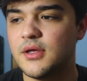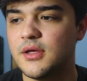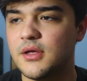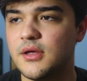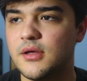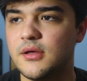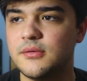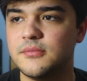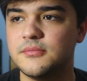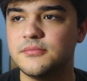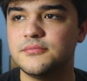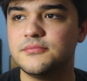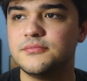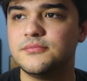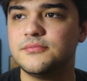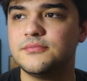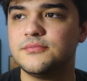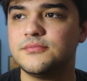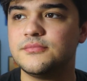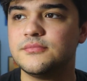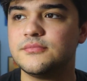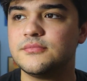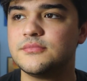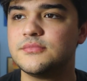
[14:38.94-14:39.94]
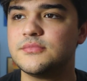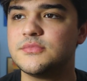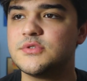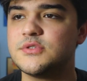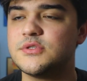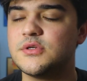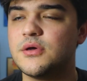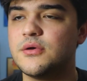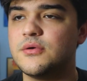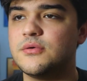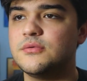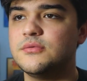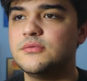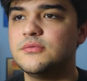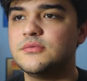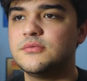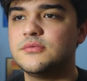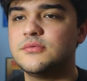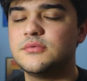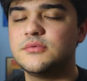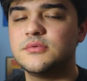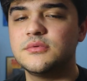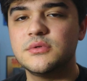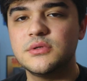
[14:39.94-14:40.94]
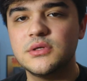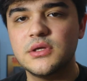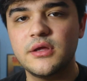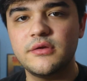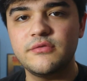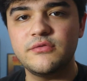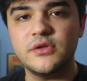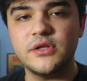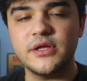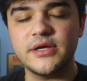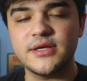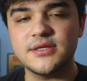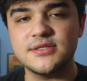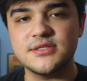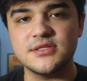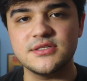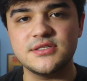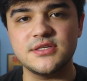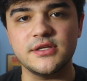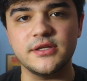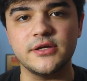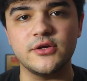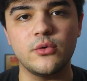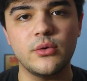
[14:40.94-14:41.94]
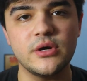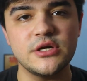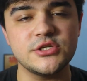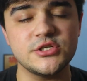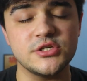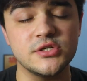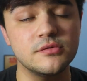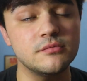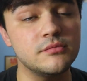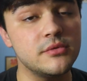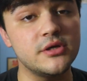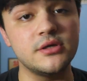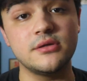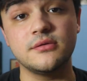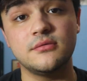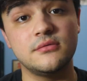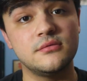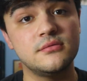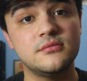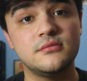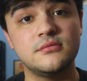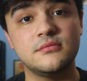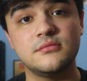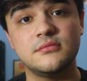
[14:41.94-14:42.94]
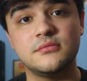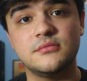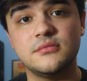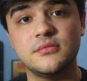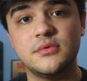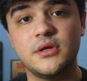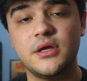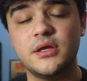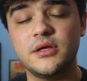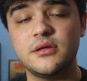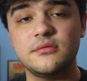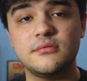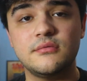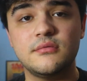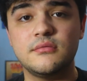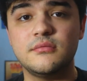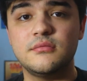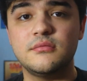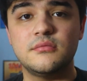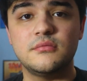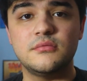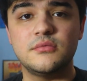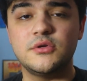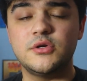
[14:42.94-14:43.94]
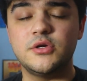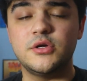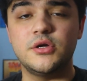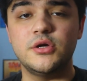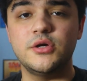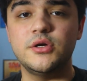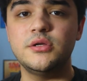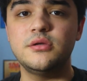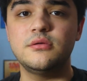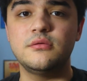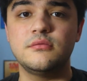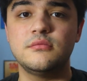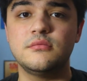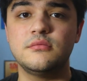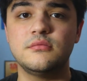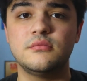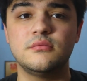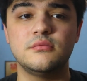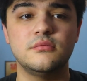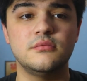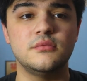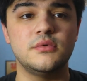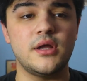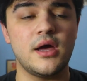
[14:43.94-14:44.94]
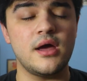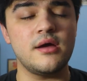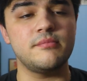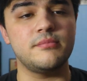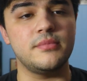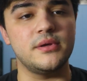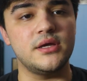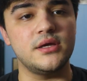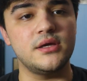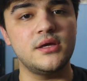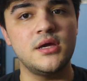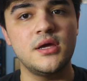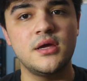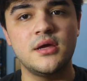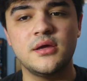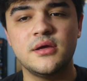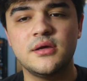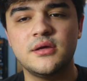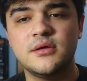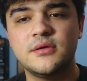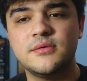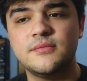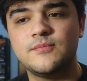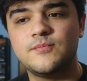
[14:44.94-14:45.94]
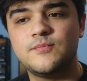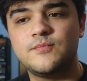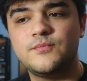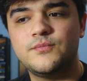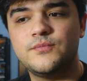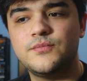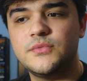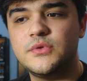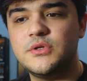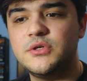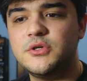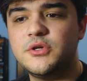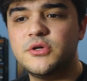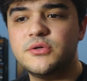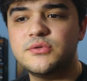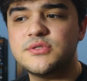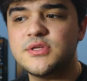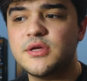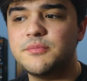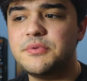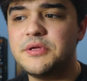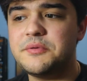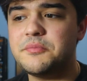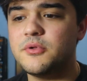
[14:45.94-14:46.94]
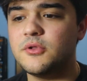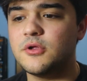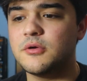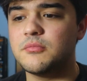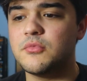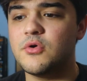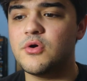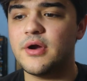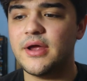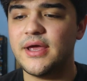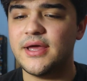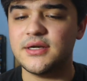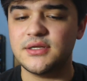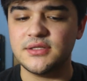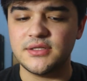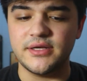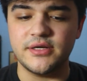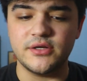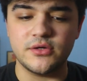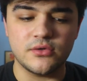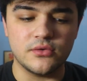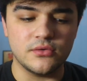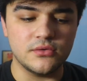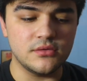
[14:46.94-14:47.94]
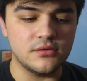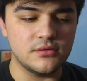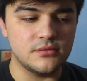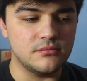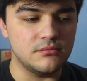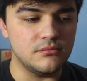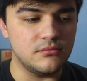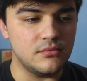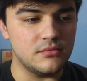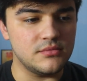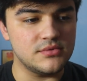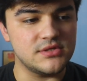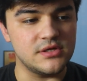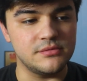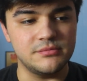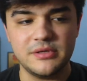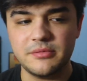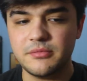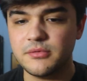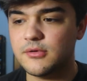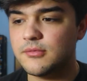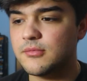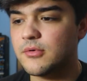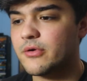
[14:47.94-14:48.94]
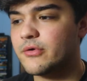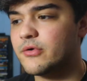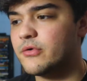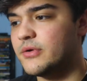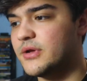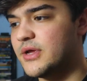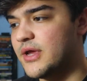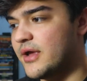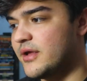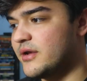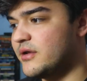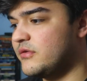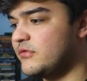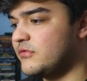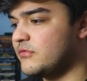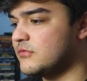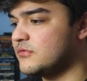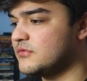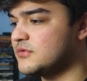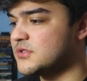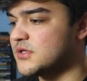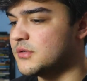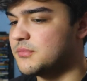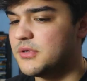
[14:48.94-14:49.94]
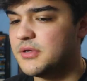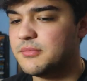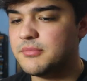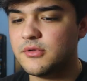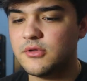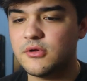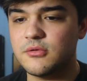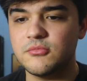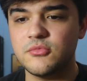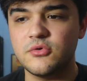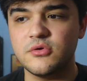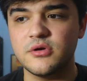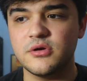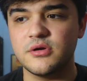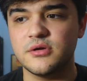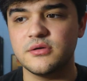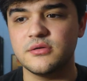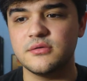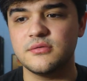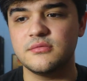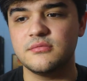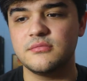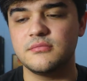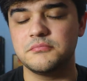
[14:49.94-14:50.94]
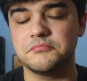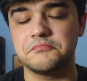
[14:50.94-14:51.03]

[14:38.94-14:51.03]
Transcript: Um, so I feel like it's a silly question, but it could not be. You know, some people are more analytical, some people are more creative, some people are more